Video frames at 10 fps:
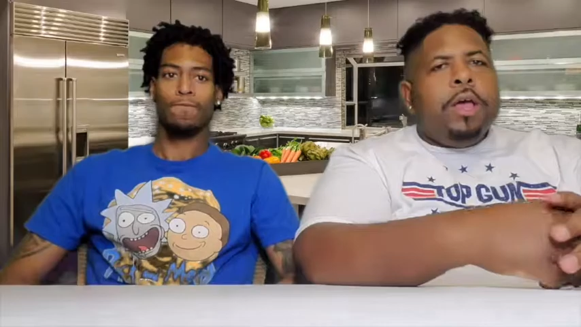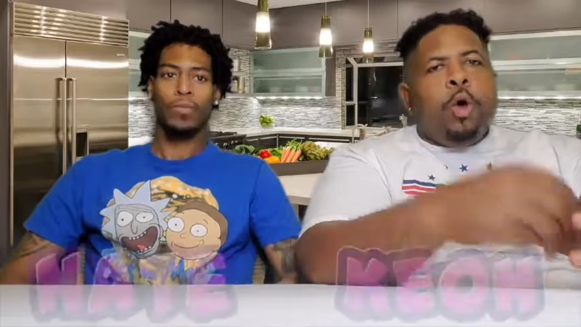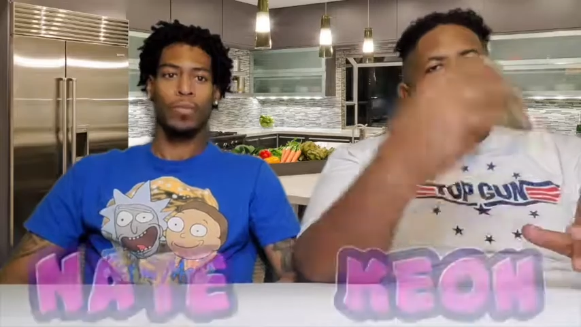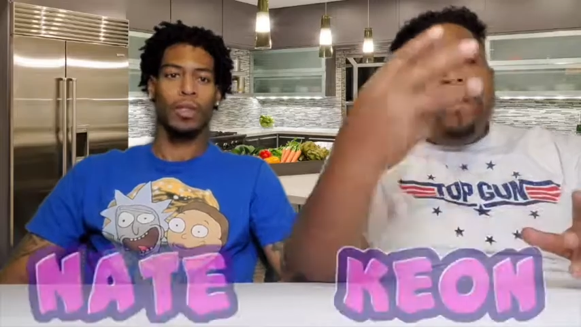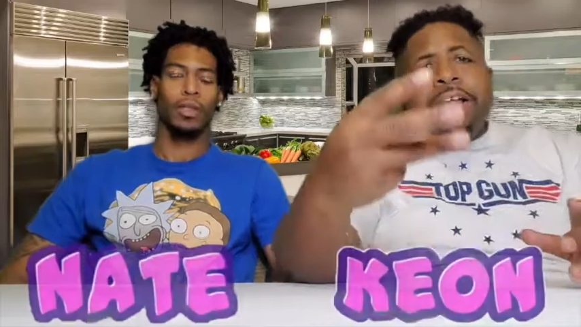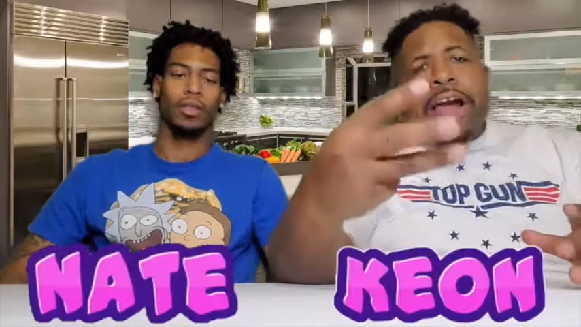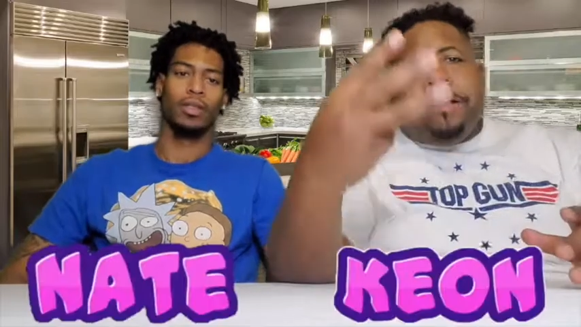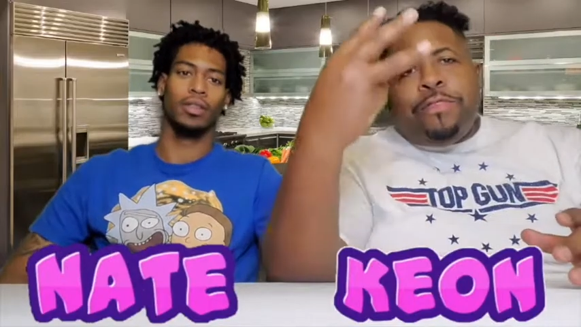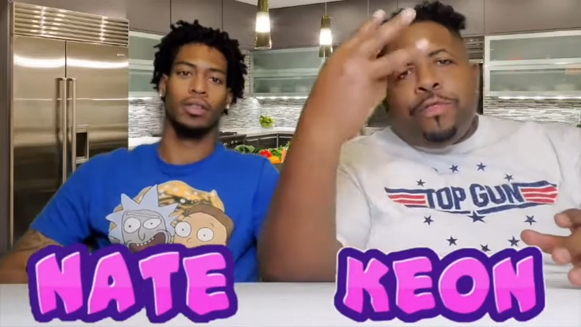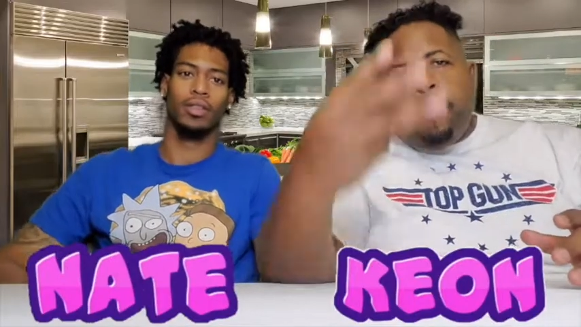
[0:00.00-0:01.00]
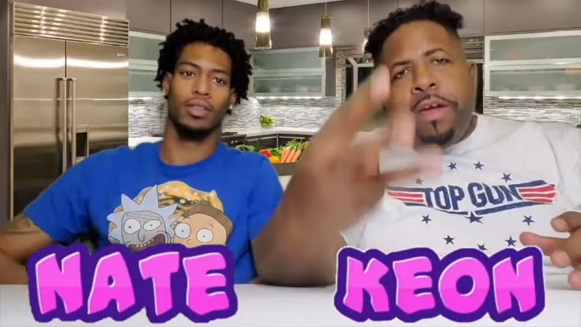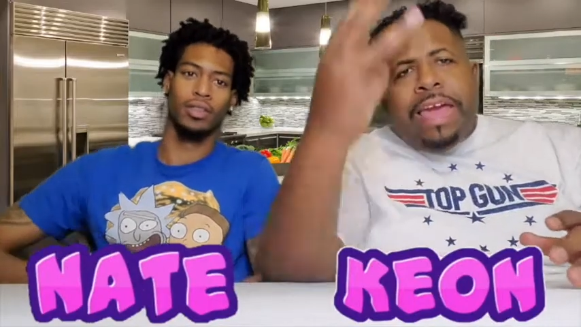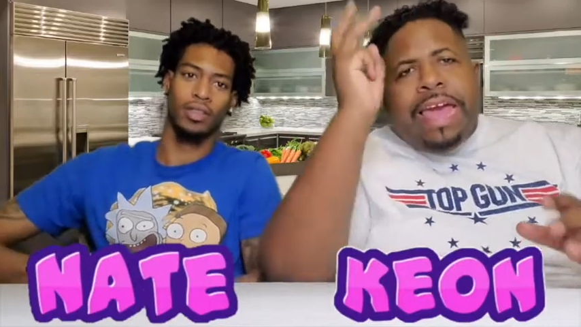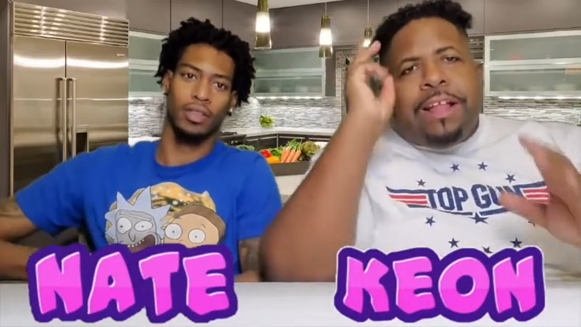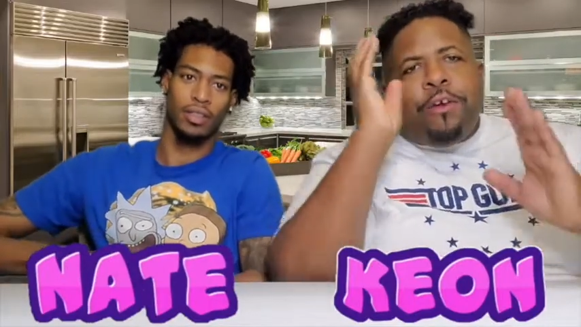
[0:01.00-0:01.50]
Speaker 1: We've got a
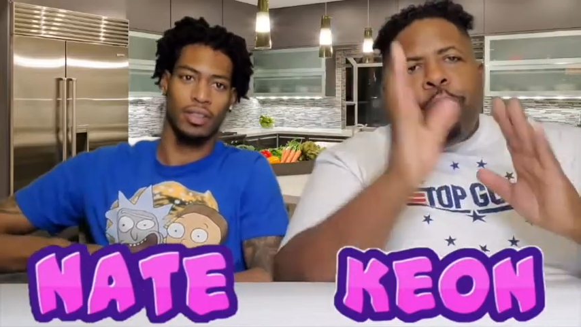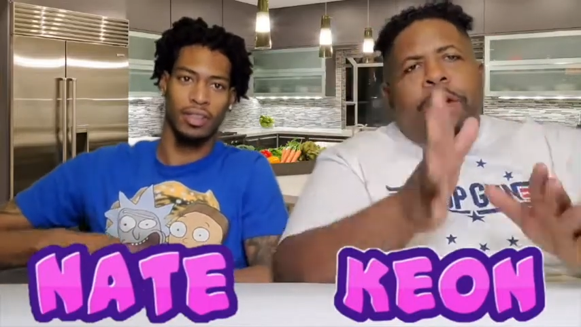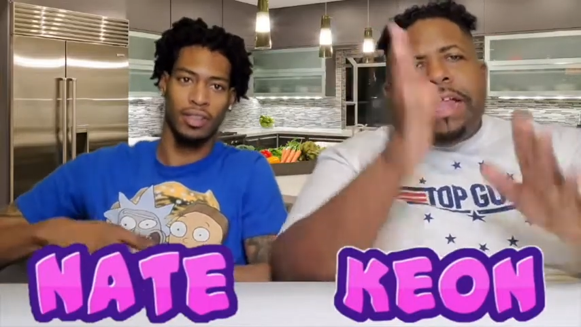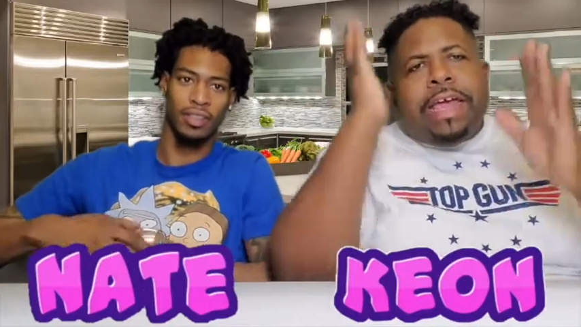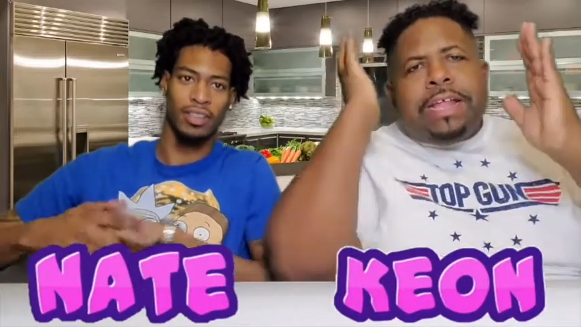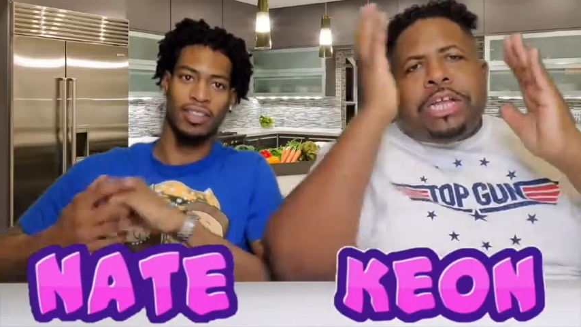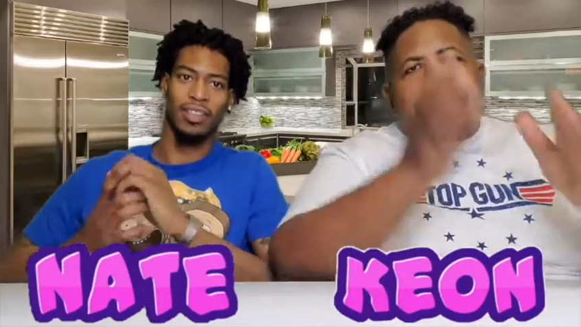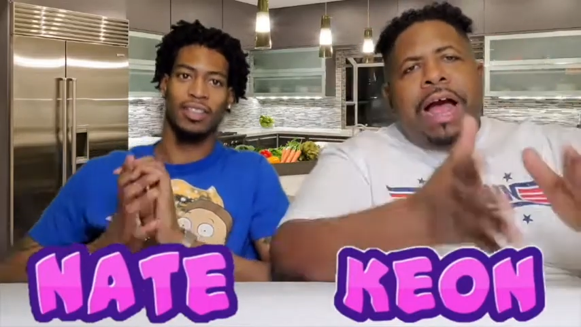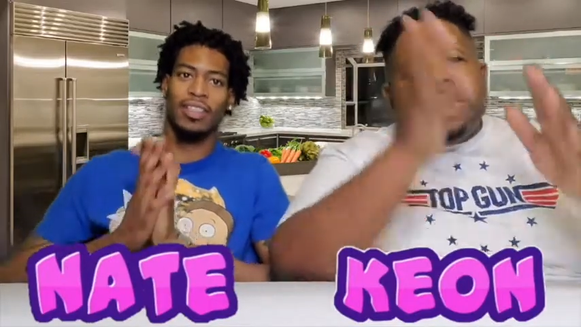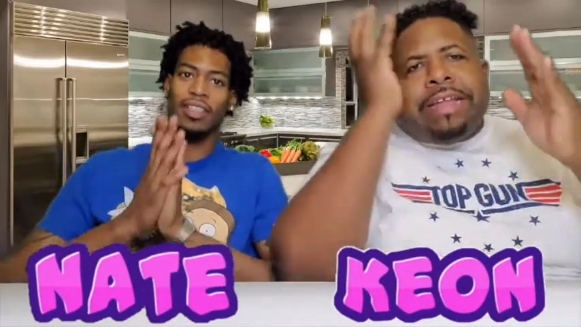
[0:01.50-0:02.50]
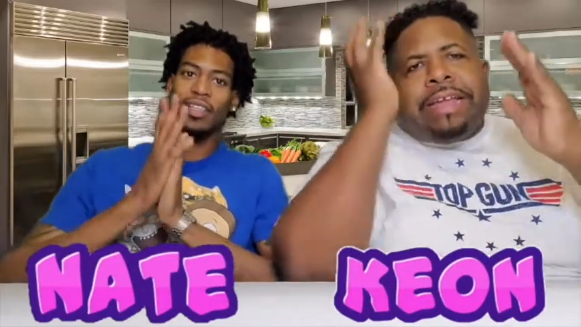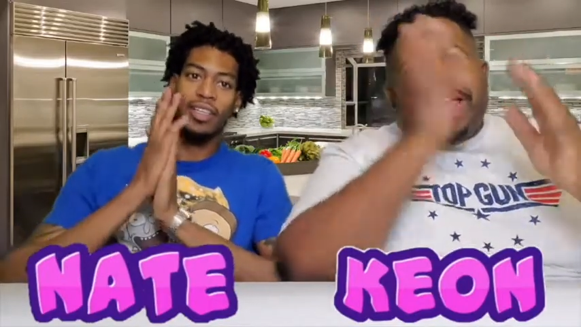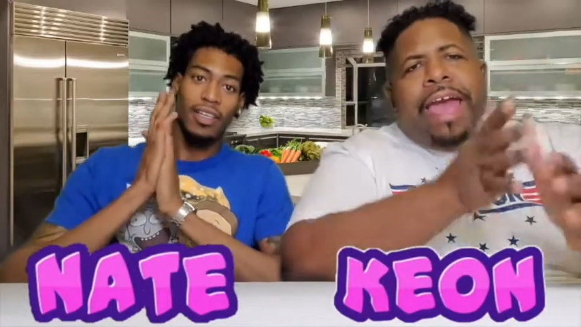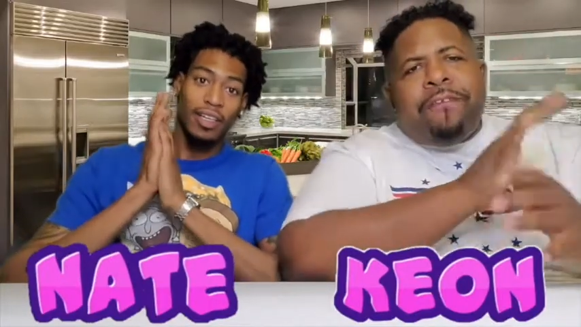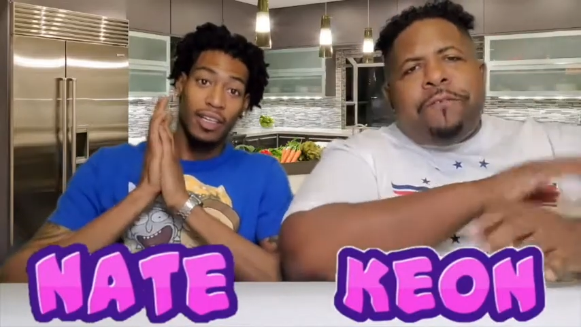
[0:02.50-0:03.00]
three ingredient chocolate
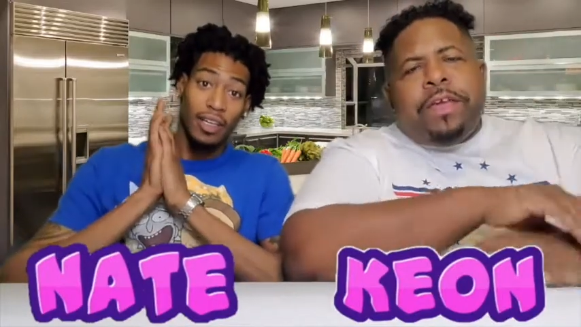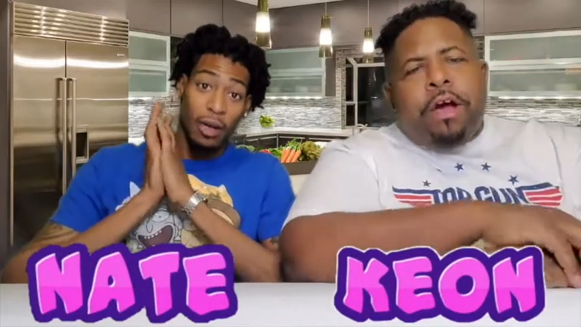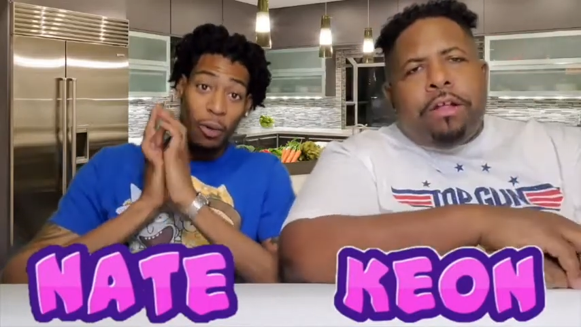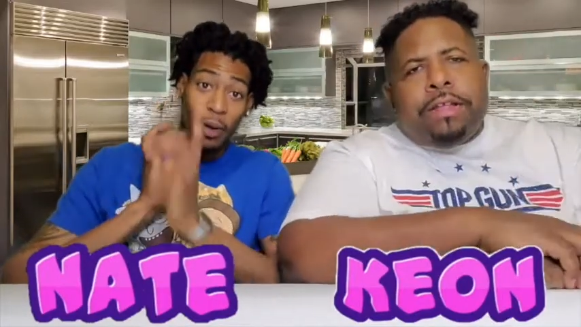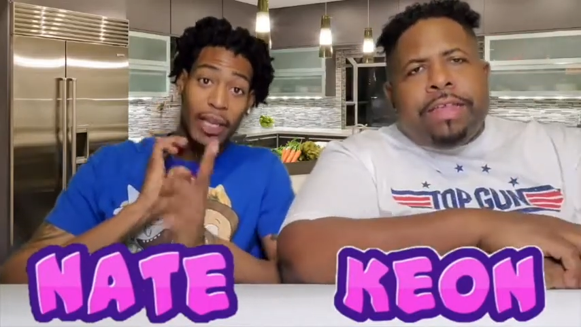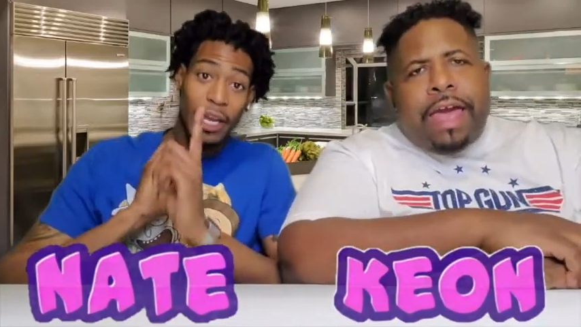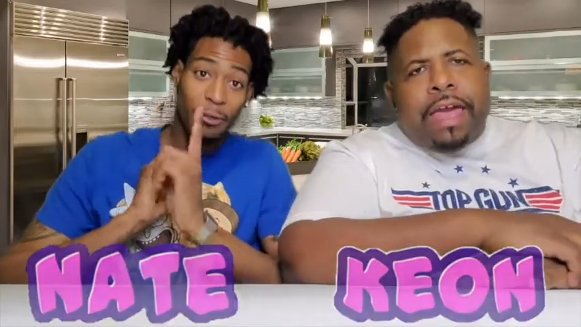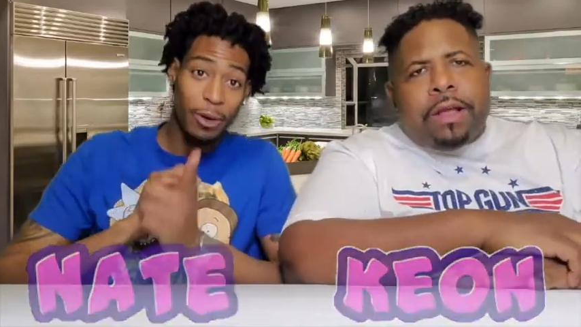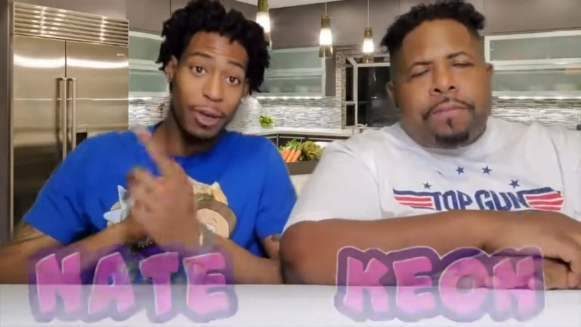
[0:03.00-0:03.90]
cake for y'all today.